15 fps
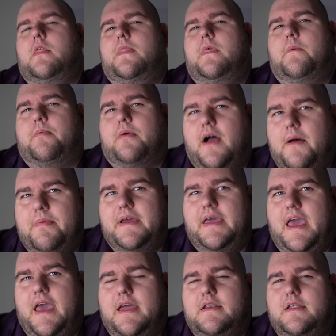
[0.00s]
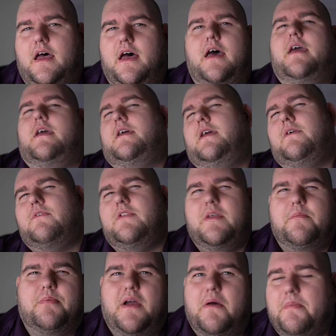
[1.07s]
The propaganda, even
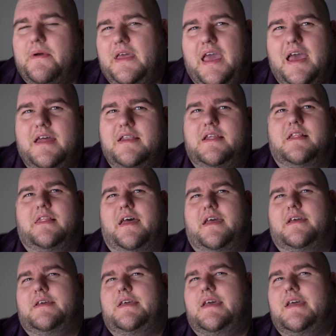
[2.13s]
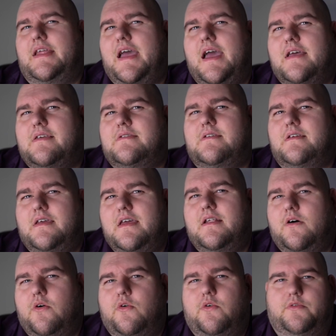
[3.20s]
the propaganda, like, it has to get
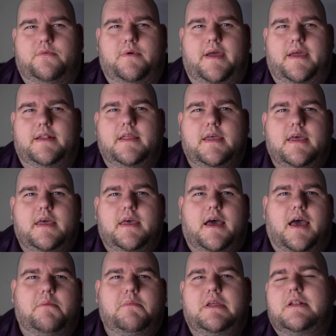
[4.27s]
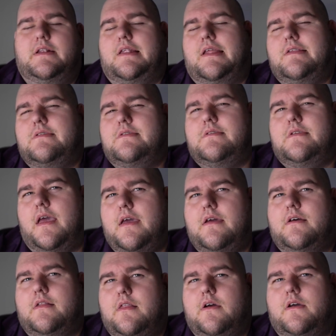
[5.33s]
old, right? I mean, let's
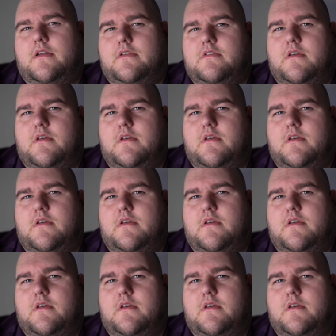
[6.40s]
take a look at